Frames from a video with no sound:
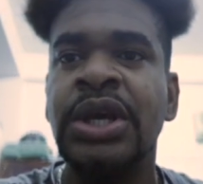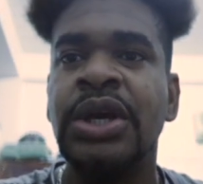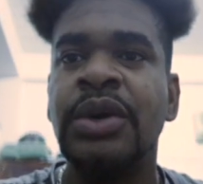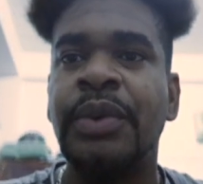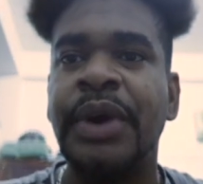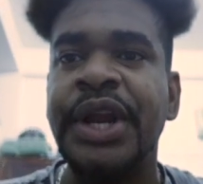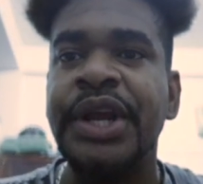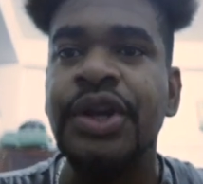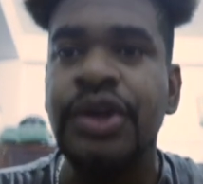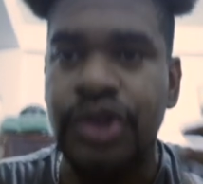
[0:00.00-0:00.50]

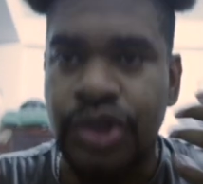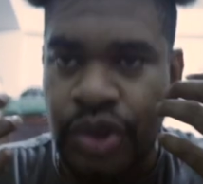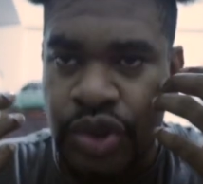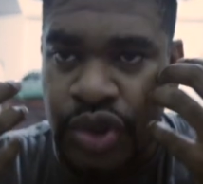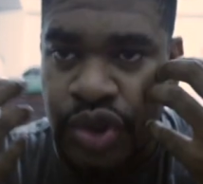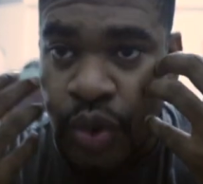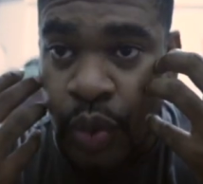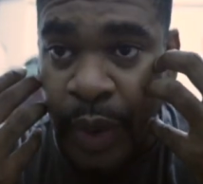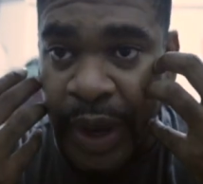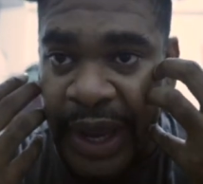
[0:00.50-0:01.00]
Whether you choose
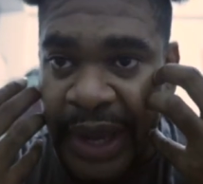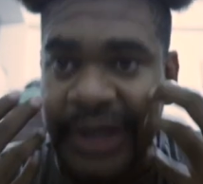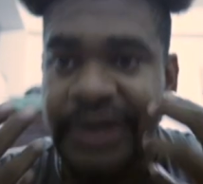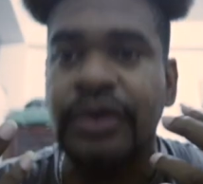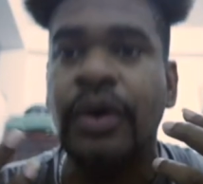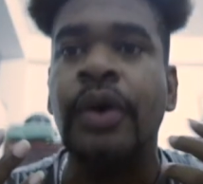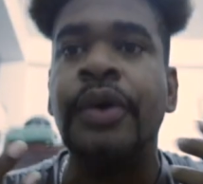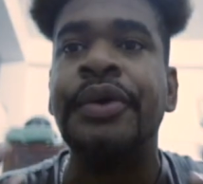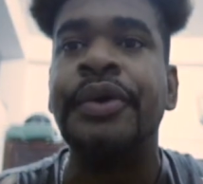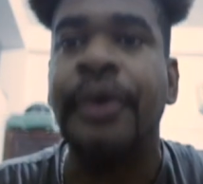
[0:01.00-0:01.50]
to wear it
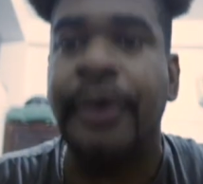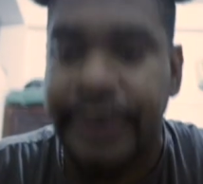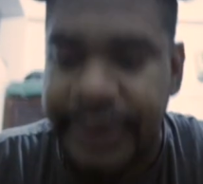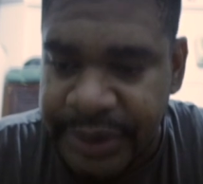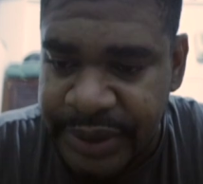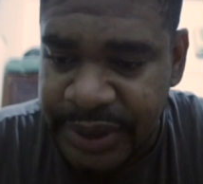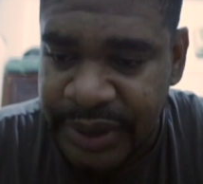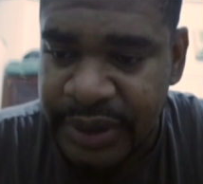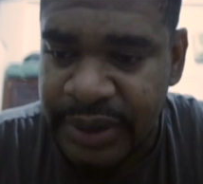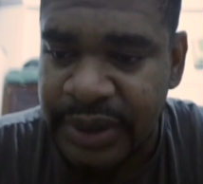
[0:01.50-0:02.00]
or
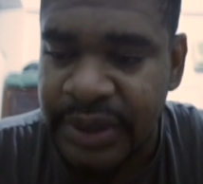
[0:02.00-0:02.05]
not.